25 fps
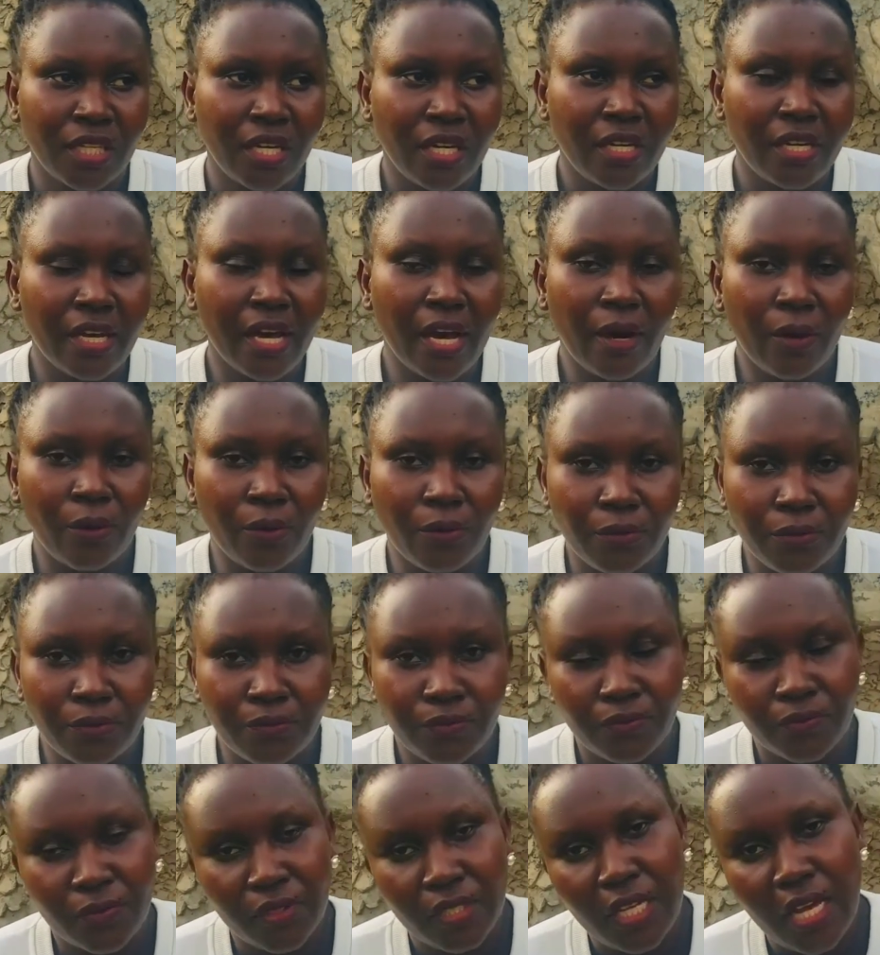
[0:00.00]
Now,
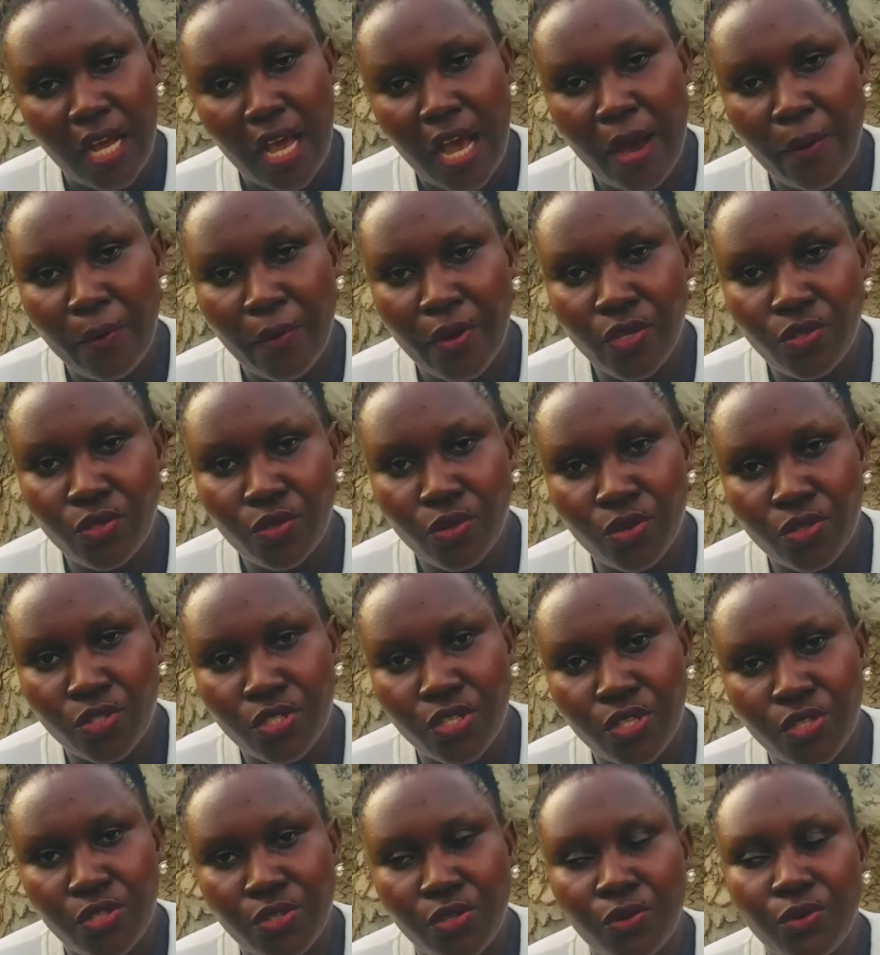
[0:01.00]
I'm going to
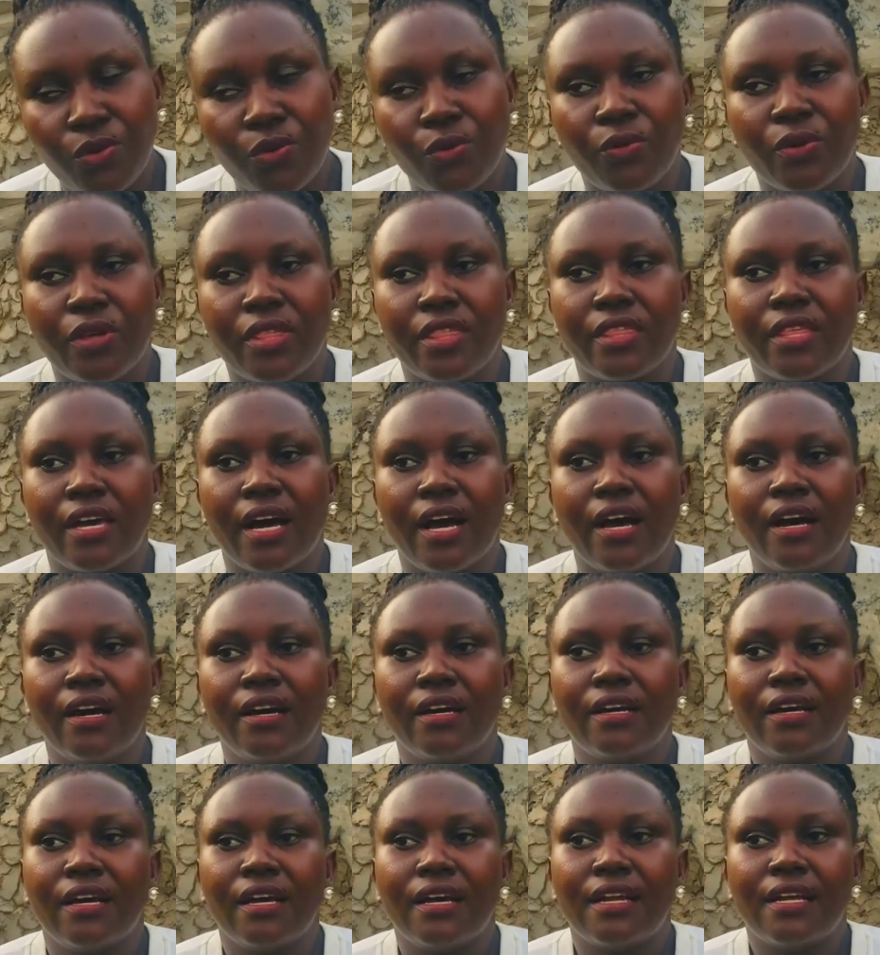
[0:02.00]
continue with the
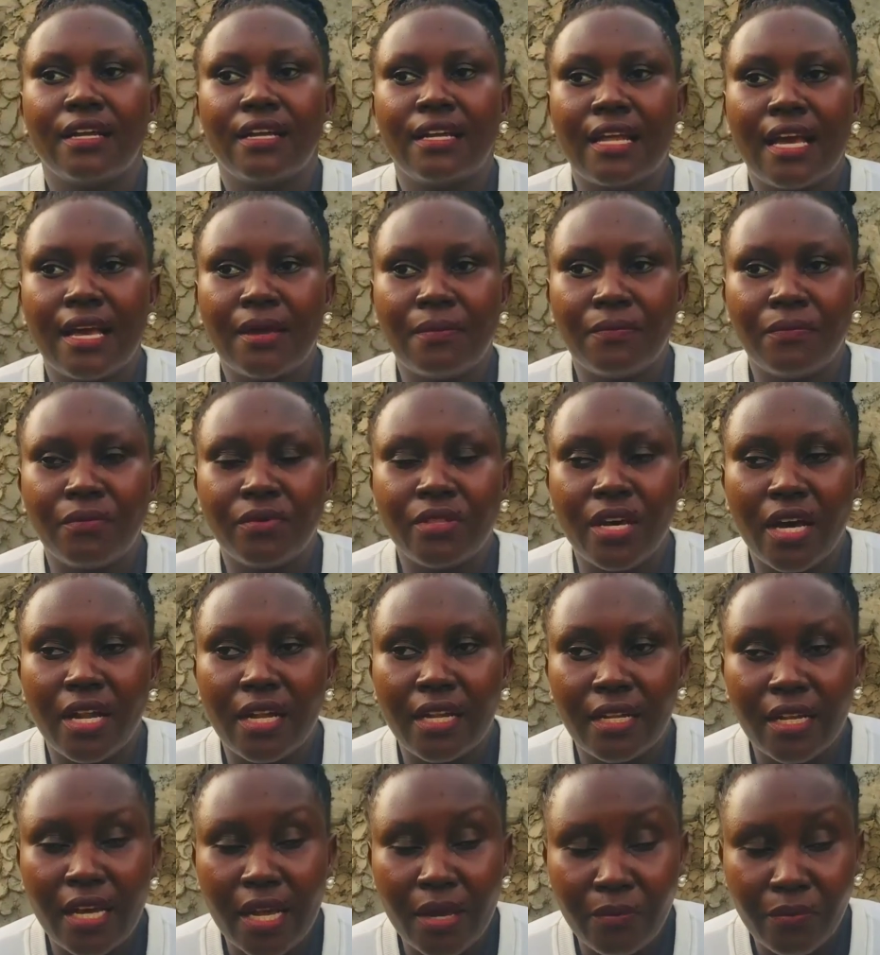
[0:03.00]

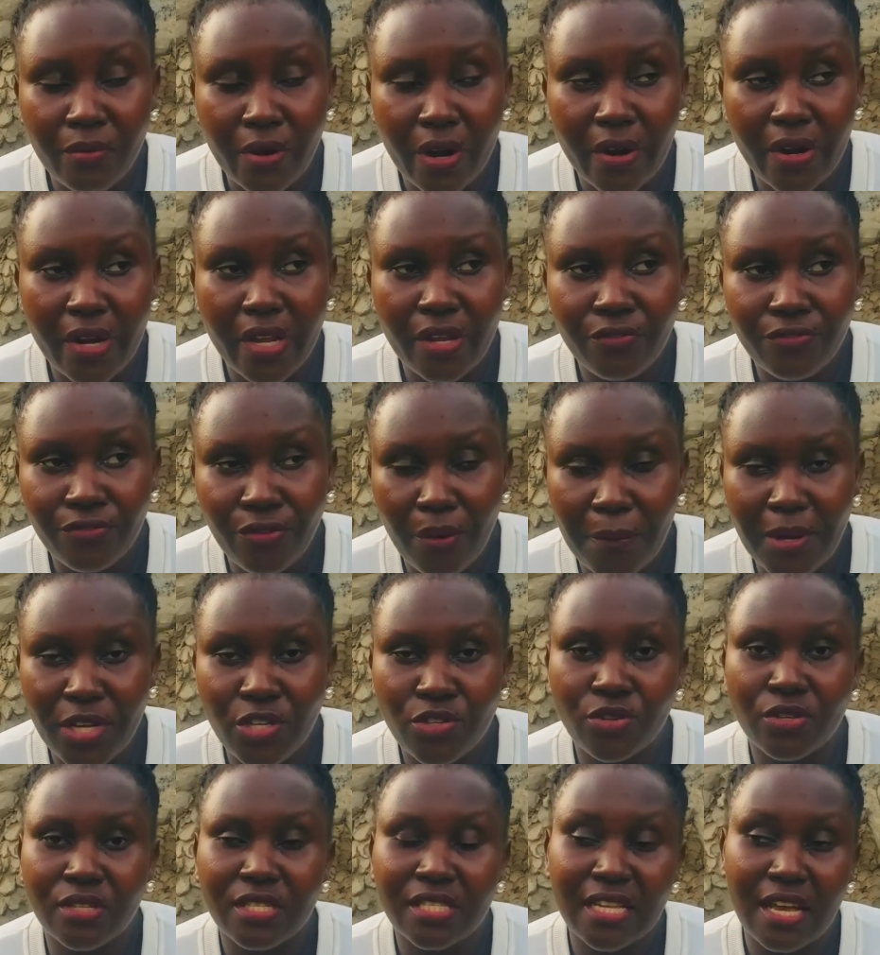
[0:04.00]
library
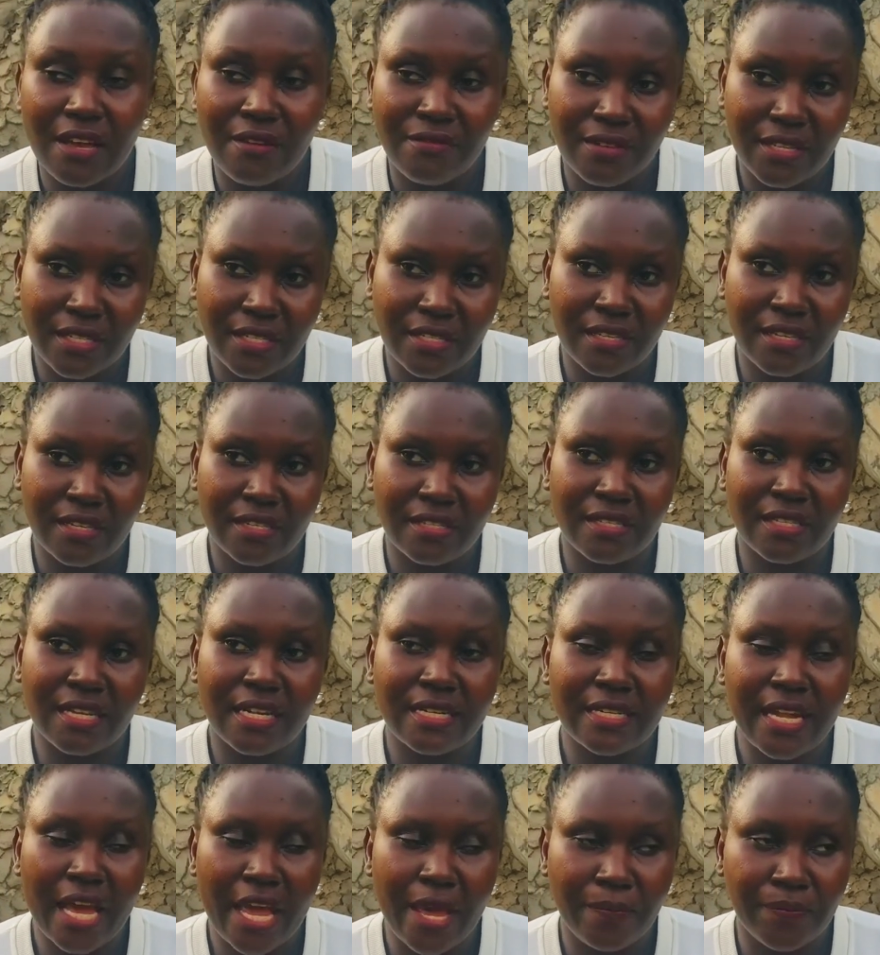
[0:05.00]
information services, the
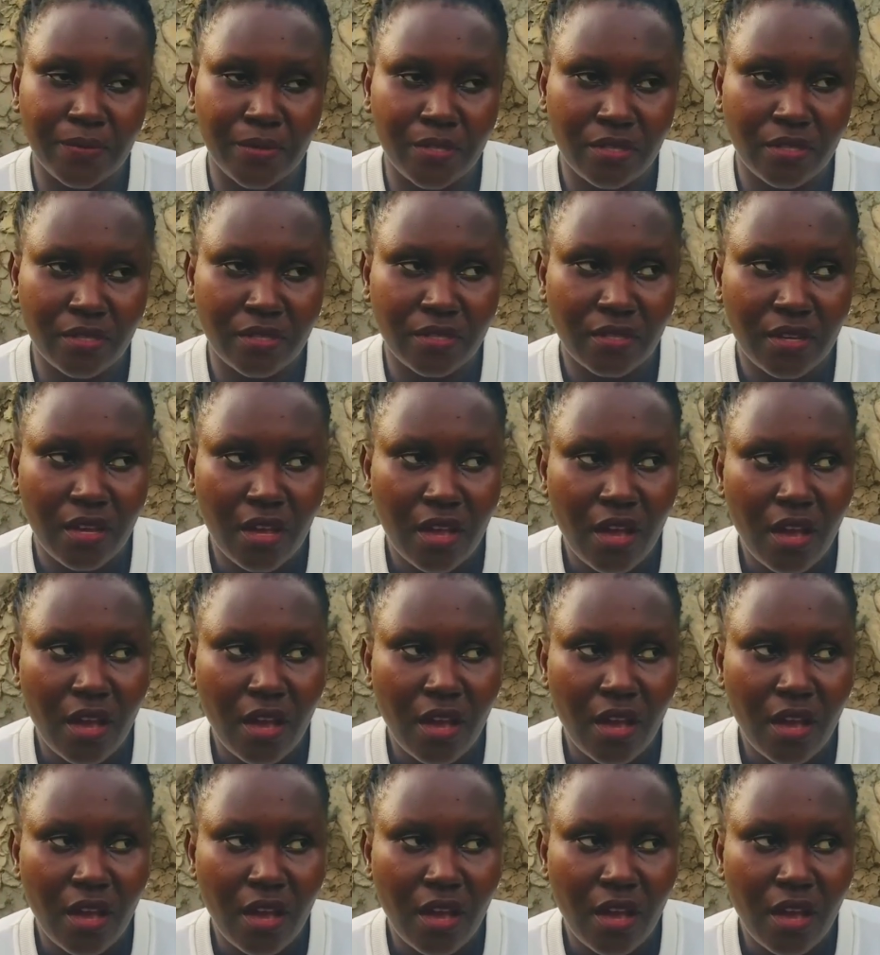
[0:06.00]
types.